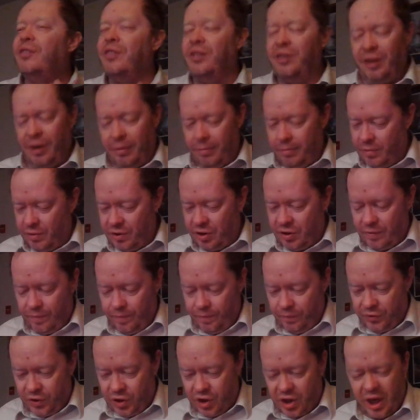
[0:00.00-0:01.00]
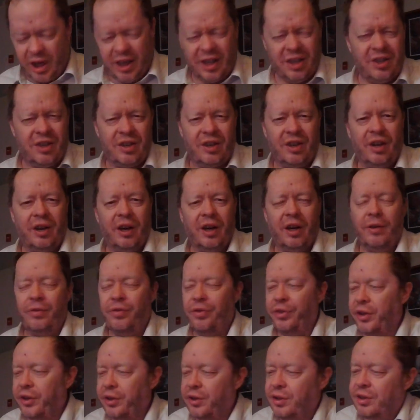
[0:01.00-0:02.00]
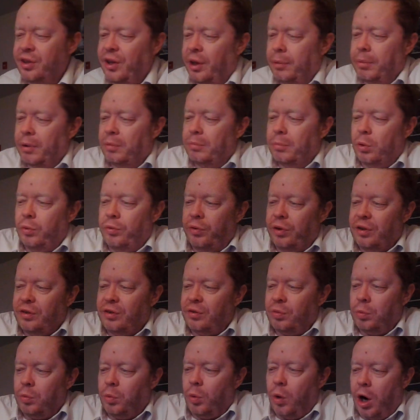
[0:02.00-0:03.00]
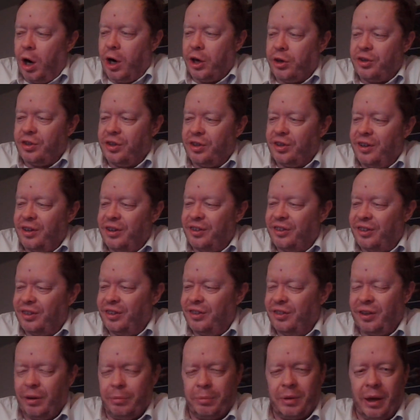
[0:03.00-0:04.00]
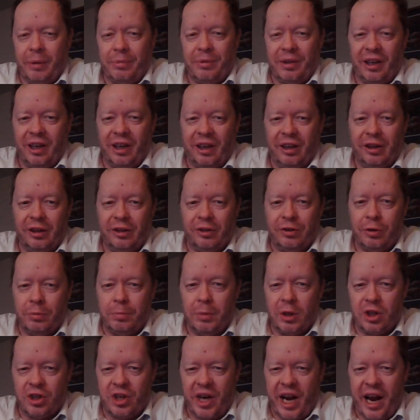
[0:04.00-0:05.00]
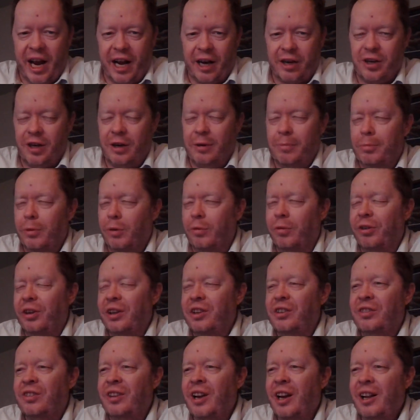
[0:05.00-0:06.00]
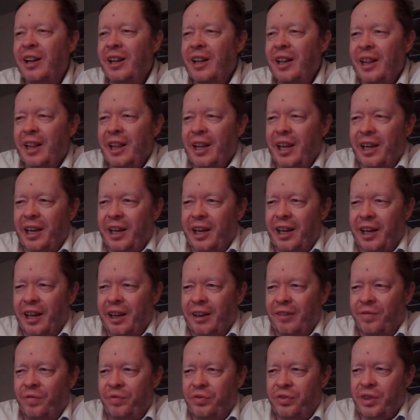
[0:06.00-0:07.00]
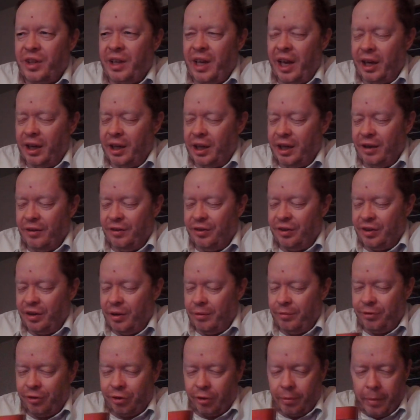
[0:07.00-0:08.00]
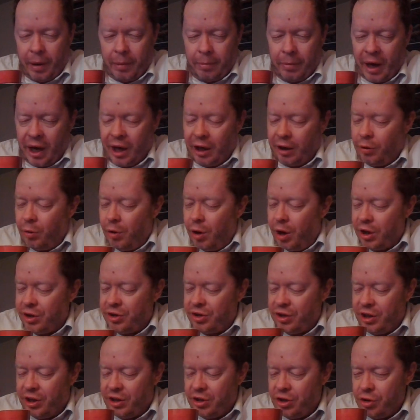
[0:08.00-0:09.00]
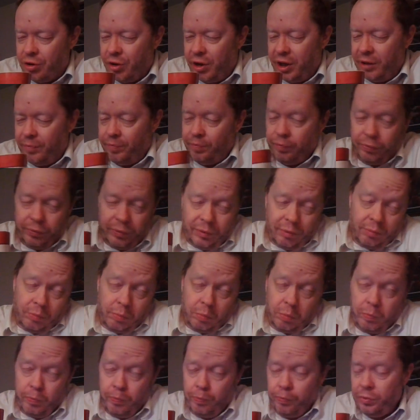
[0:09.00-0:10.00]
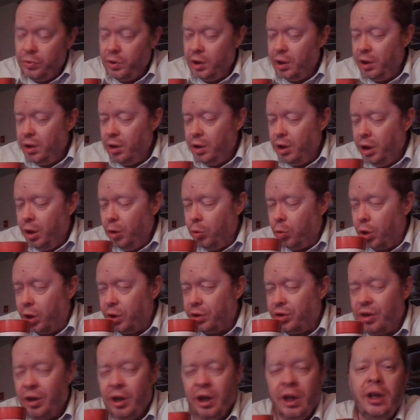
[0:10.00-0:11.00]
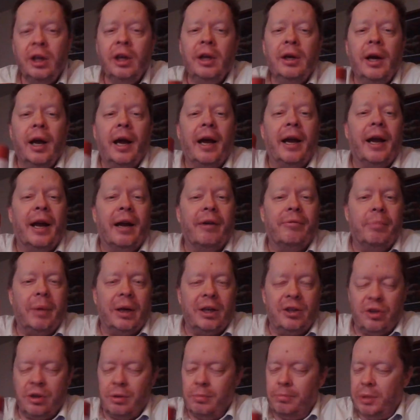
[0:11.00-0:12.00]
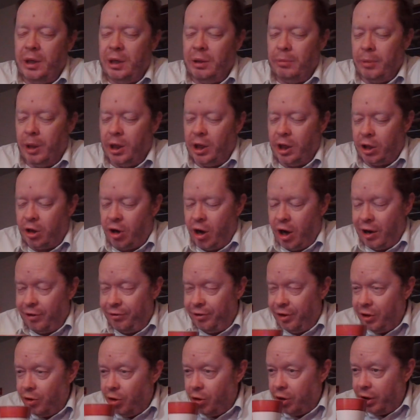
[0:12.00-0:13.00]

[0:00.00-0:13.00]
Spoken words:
something changed the type of movies we watch. Because sometimes I get a little too much action movies. And kind of give something for my mom to watch and enjoy. It worked. I have my Jim Beam coffee